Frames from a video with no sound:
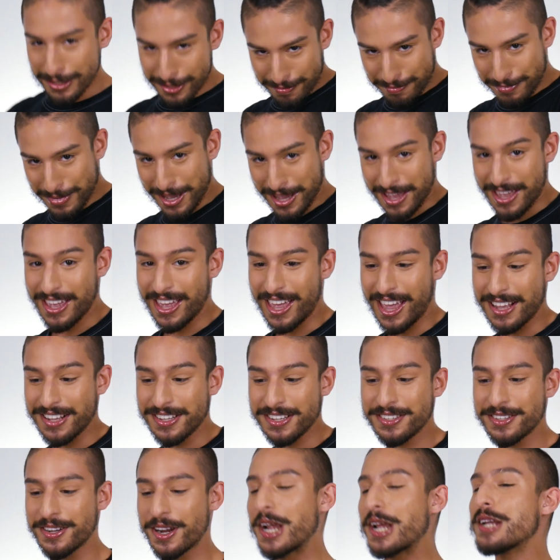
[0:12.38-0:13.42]
reason being is
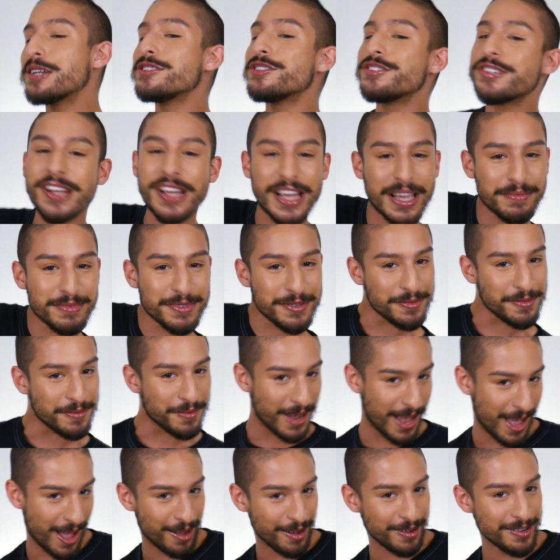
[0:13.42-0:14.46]
a certain James
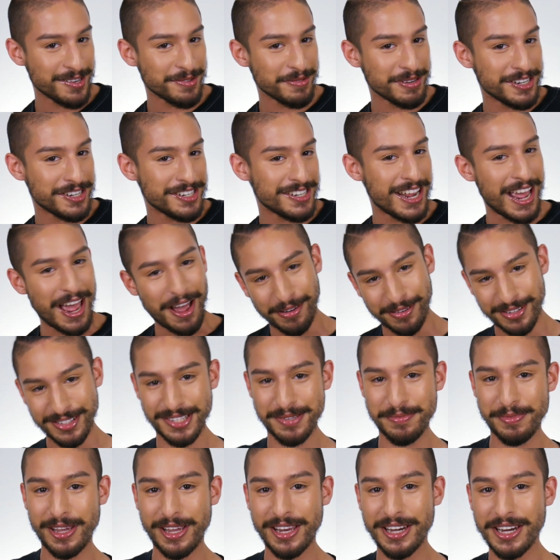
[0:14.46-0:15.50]
Welsh reached out
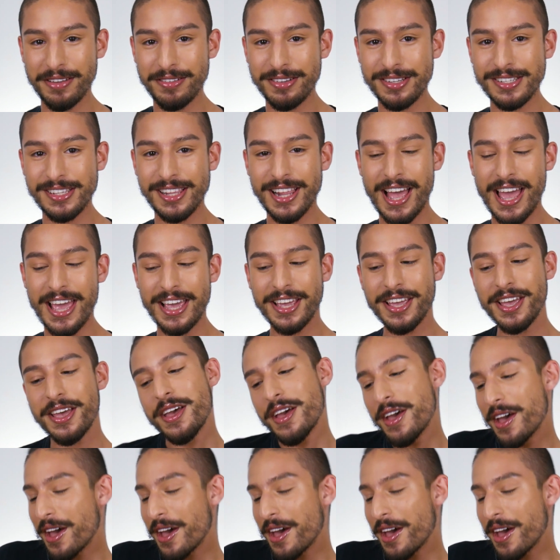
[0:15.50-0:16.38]
to me and he was like,